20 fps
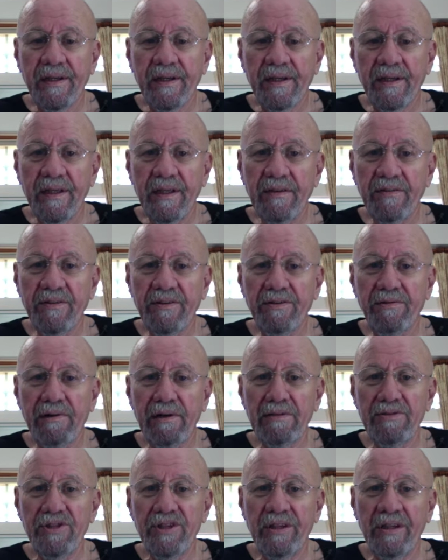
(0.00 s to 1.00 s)
he's a
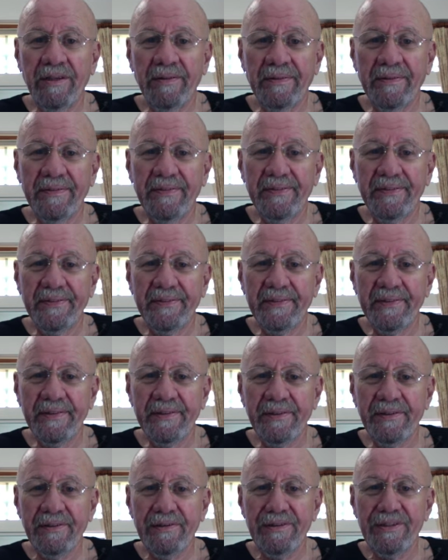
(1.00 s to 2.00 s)
grouchy
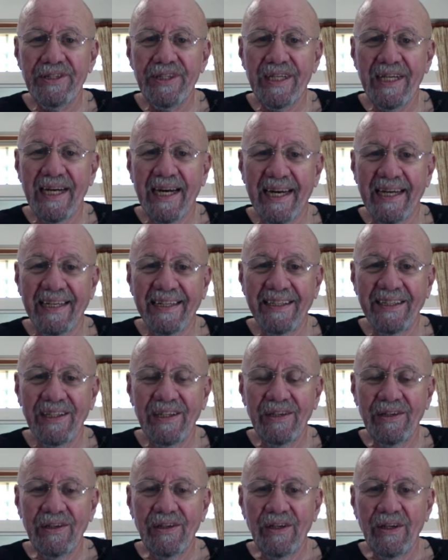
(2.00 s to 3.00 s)
guy,
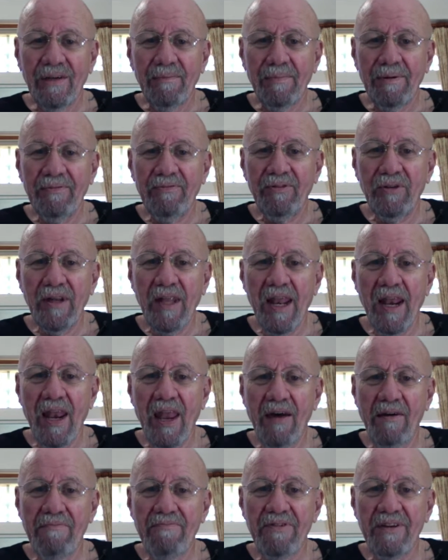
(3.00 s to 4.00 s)
but full of
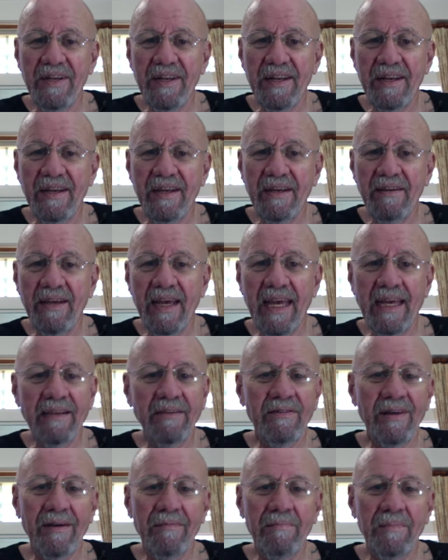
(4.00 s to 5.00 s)
love, and he
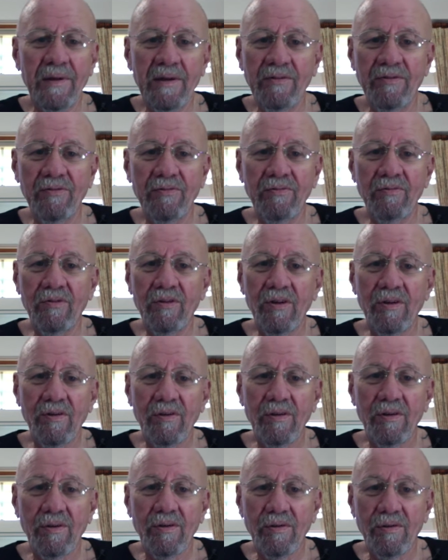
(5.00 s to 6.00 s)
hangs up. He's
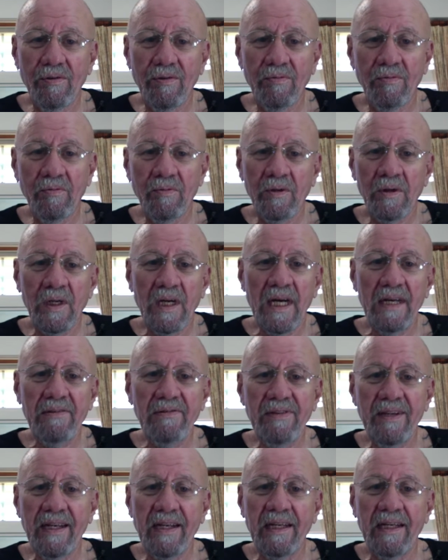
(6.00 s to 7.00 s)

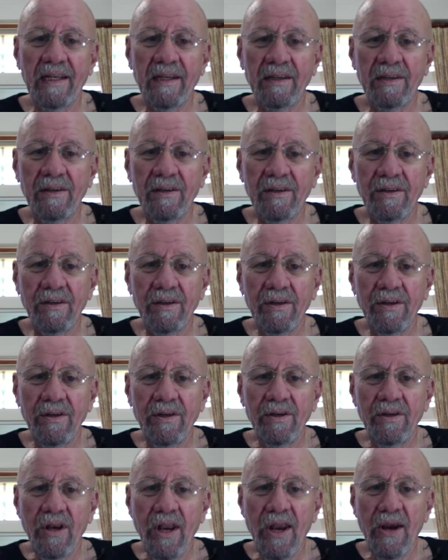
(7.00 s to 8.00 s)
constantly
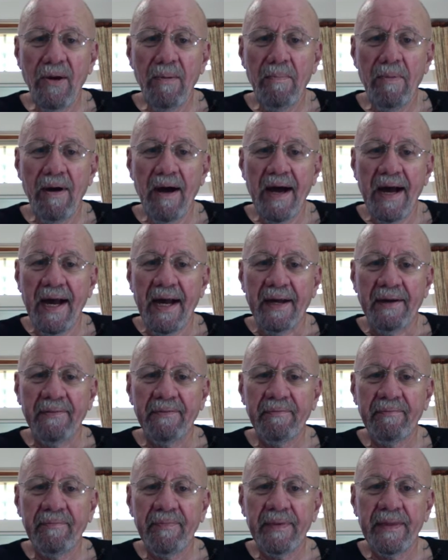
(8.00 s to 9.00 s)
nearby.
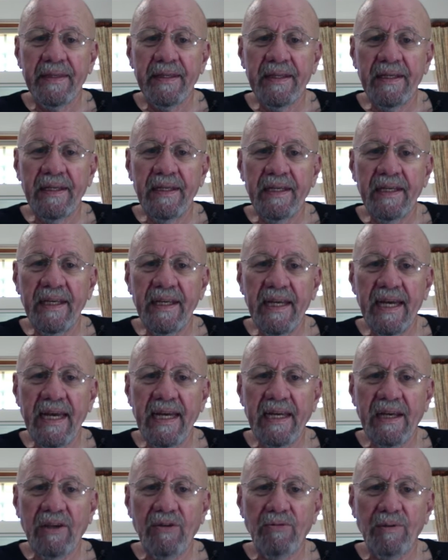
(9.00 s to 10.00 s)
He
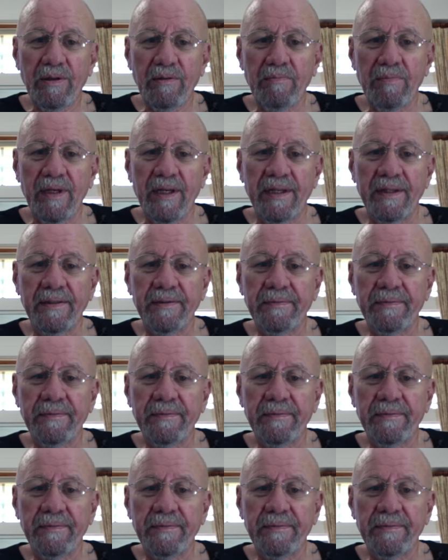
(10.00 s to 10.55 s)
hangs with me.